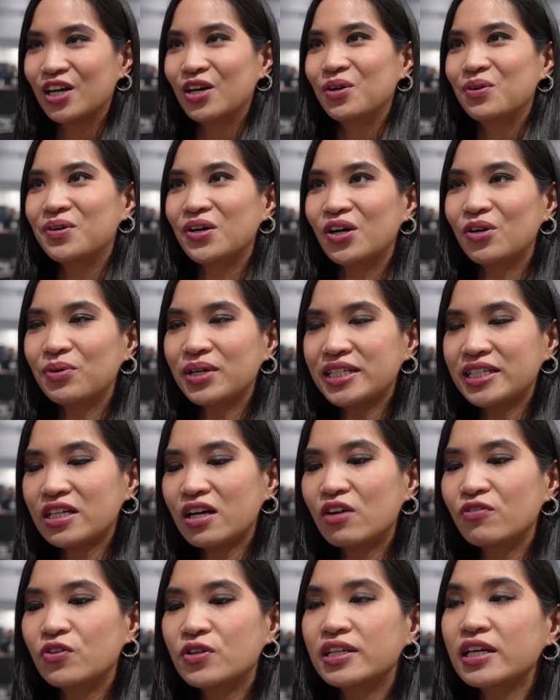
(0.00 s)
You already
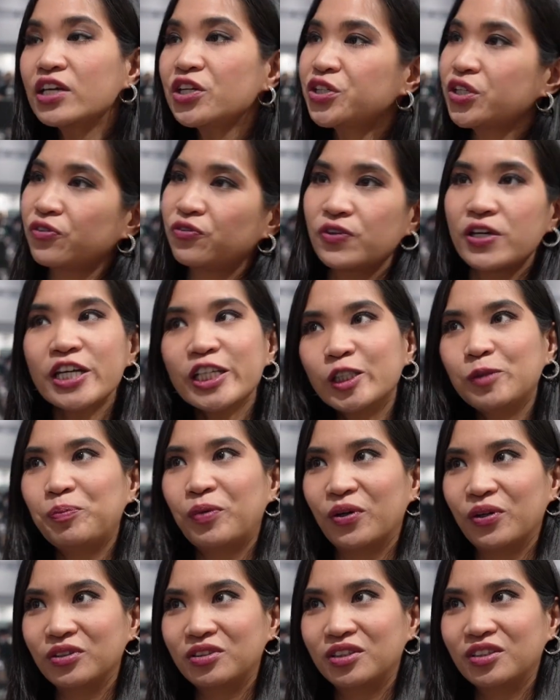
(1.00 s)
have a niche of
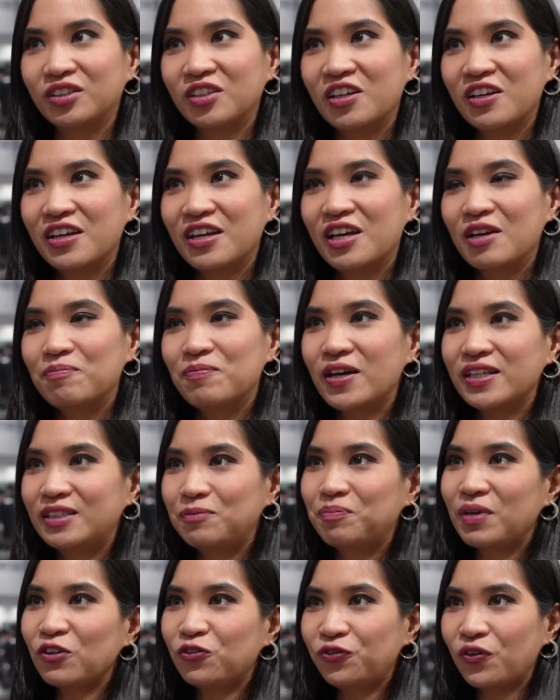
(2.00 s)
esports,
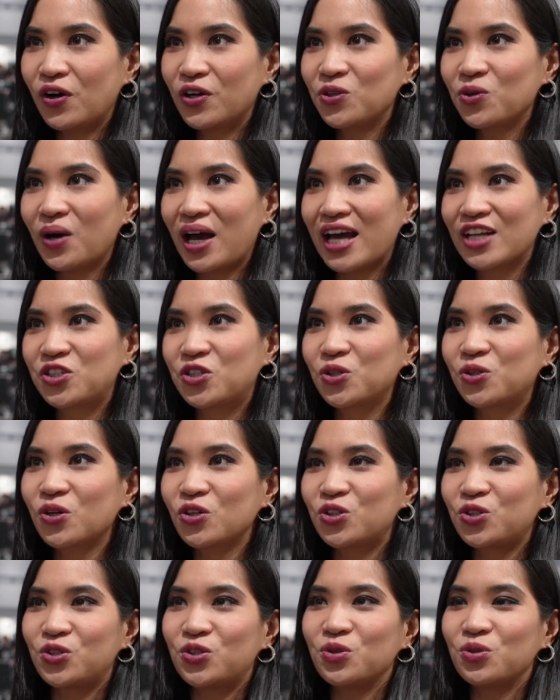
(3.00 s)
but before you had to go
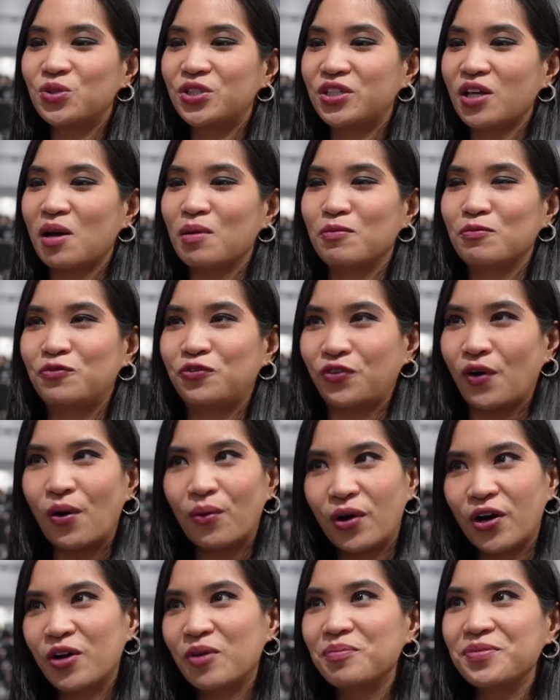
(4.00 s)
to some
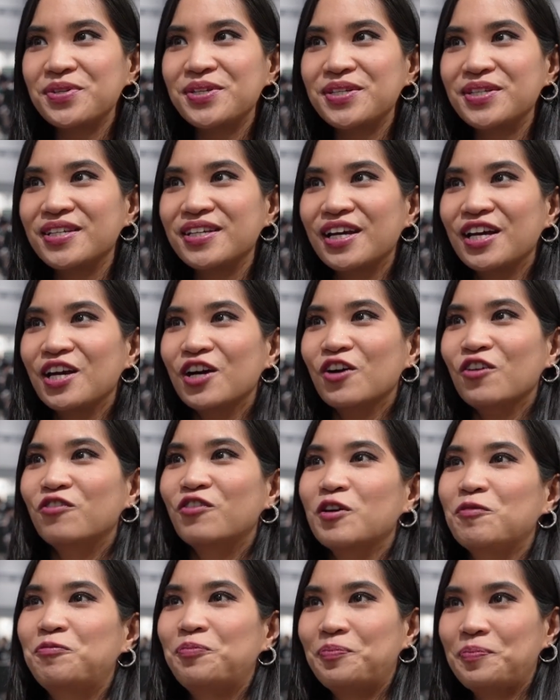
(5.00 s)
forums
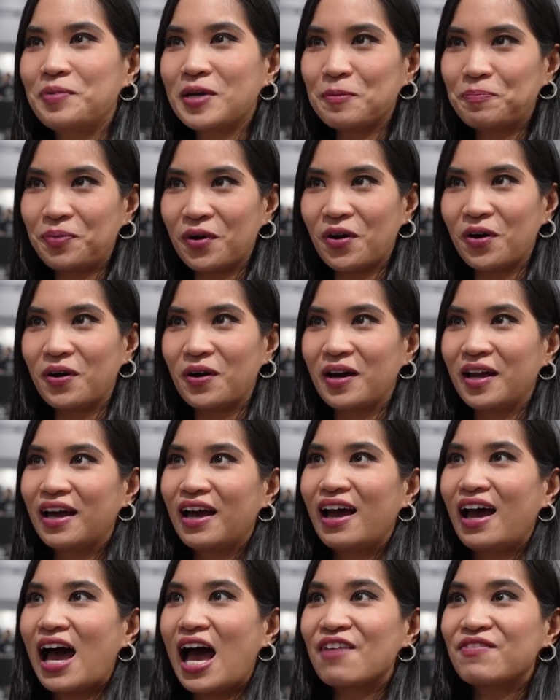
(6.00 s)
with people
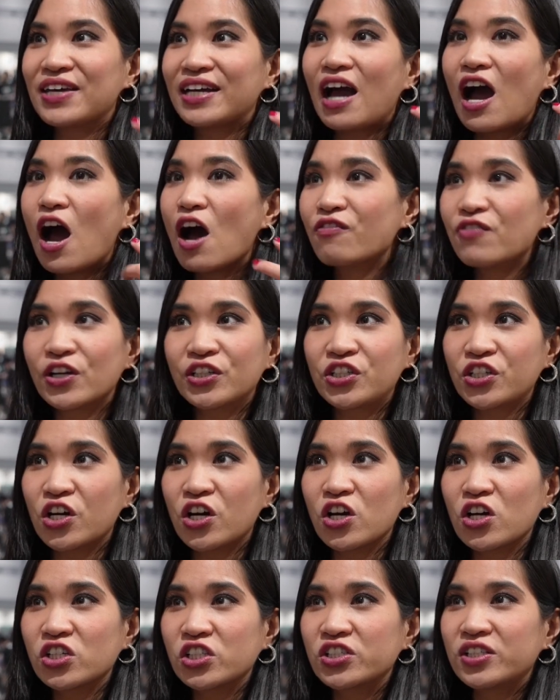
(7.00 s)
having
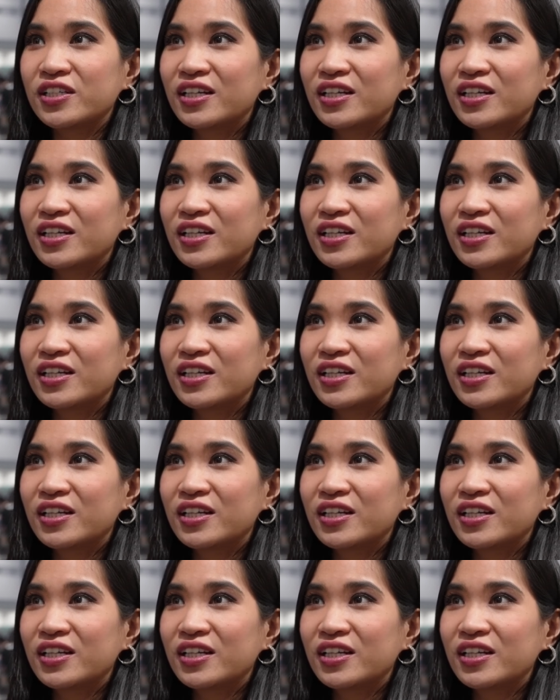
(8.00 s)
avatars.